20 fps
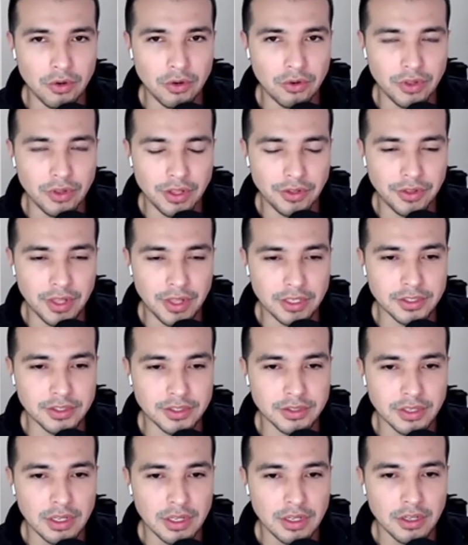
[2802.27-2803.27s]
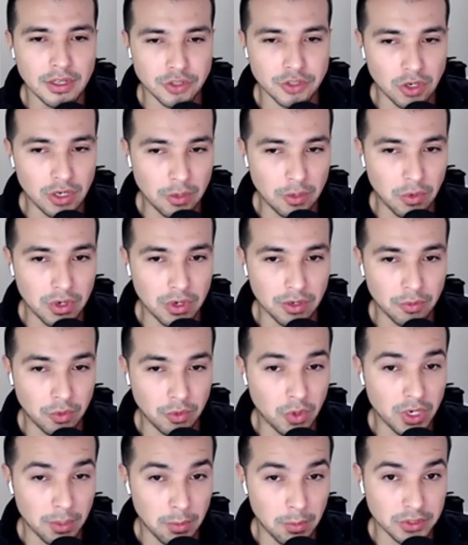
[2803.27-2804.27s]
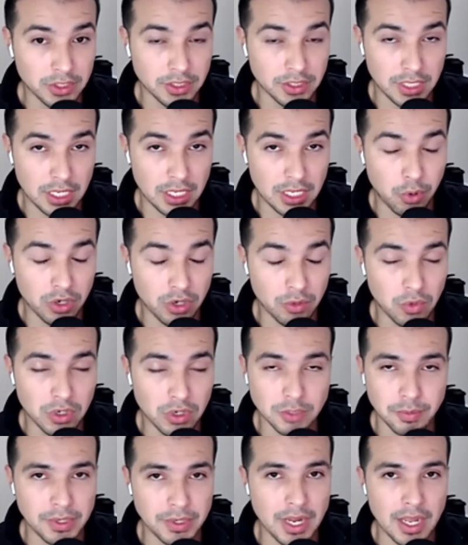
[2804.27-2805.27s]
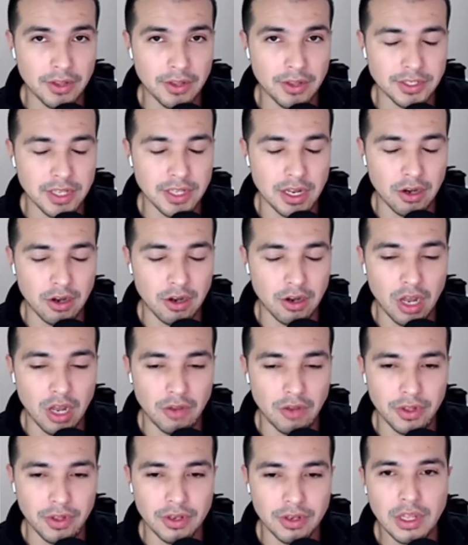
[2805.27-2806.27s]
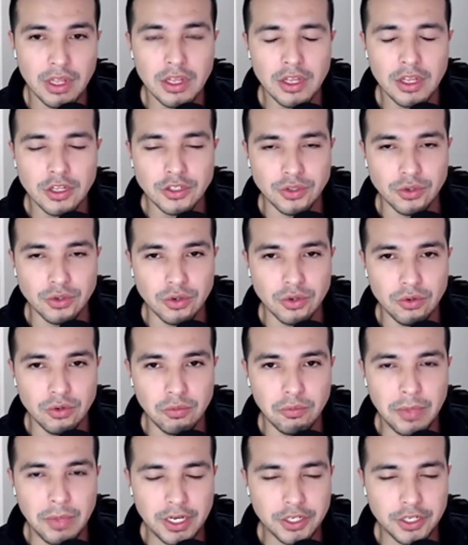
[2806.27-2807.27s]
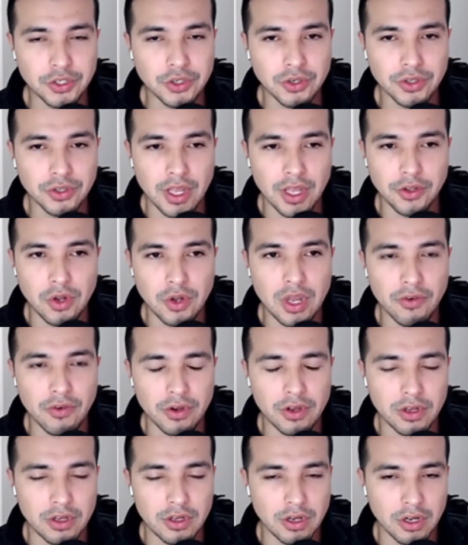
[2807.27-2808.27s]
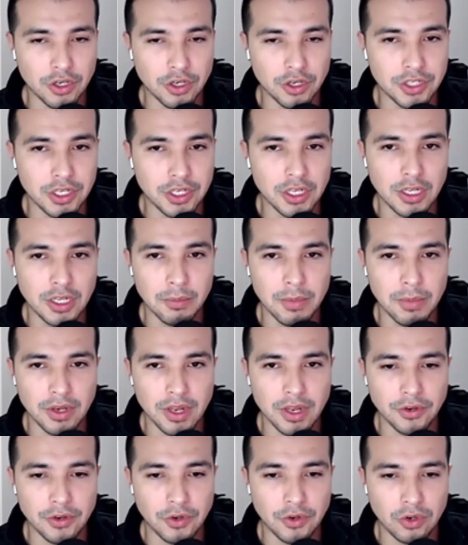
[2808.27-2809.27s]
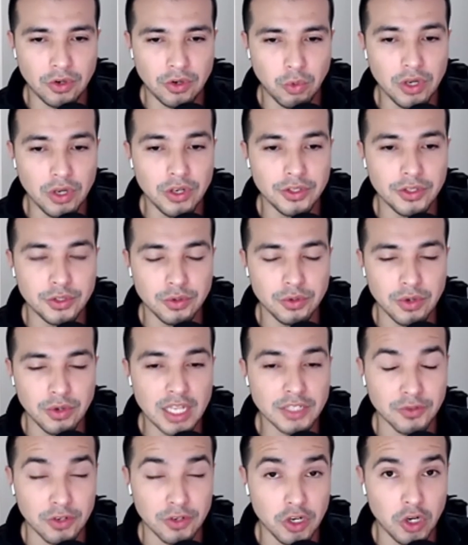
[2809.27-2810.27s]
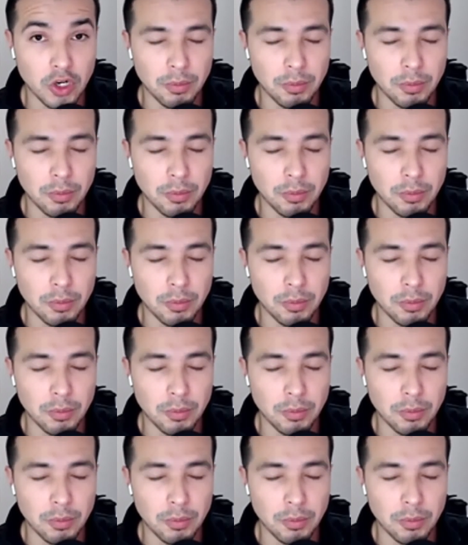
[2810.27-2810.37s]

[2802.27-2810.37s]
That's certainly one of the most important ones, but that's not all of it. So make sure that you have a good team and you're willing to ask for help.